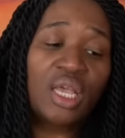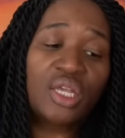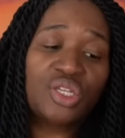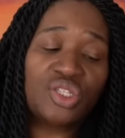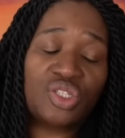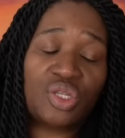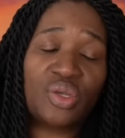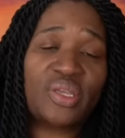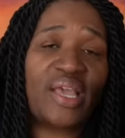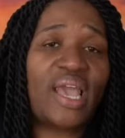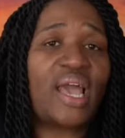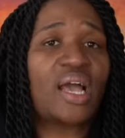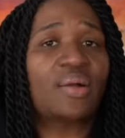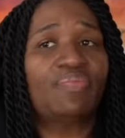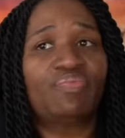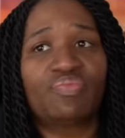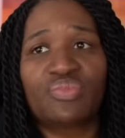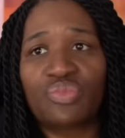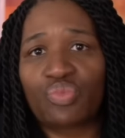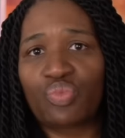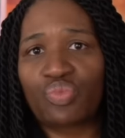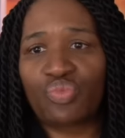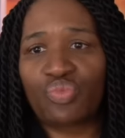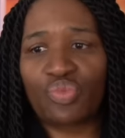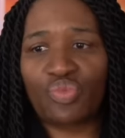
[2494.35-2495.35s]
So yeah,
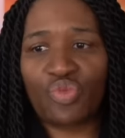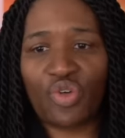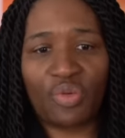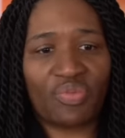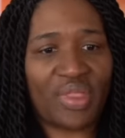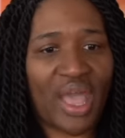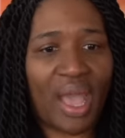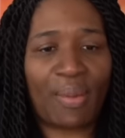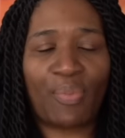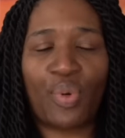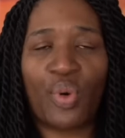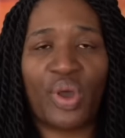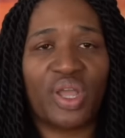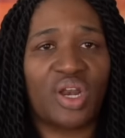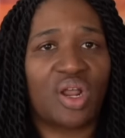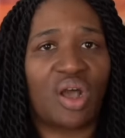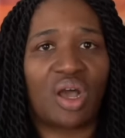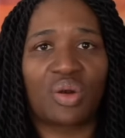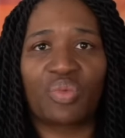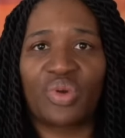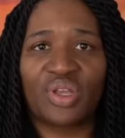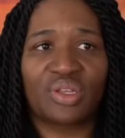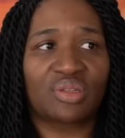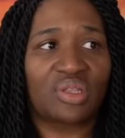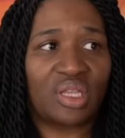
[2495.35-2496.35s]
from that point
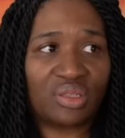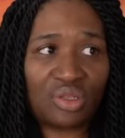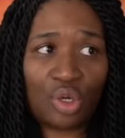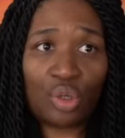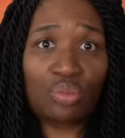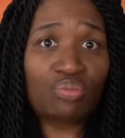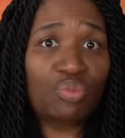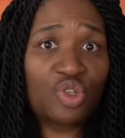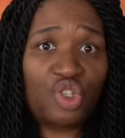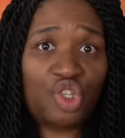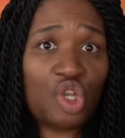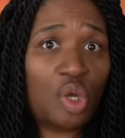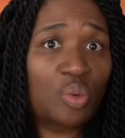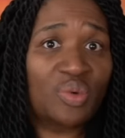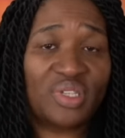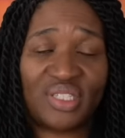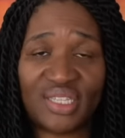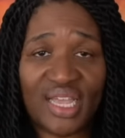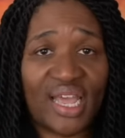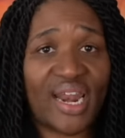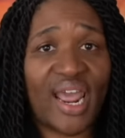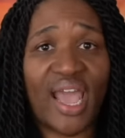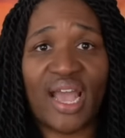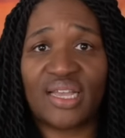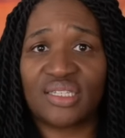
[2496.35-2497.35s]
on, Rick, you know, Michonne was
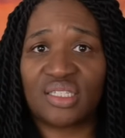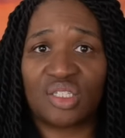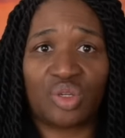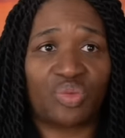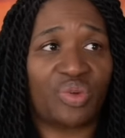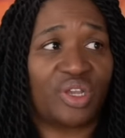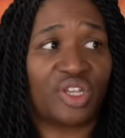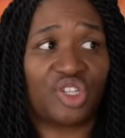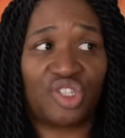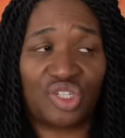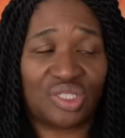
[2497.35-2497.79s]
dead ass to Rick.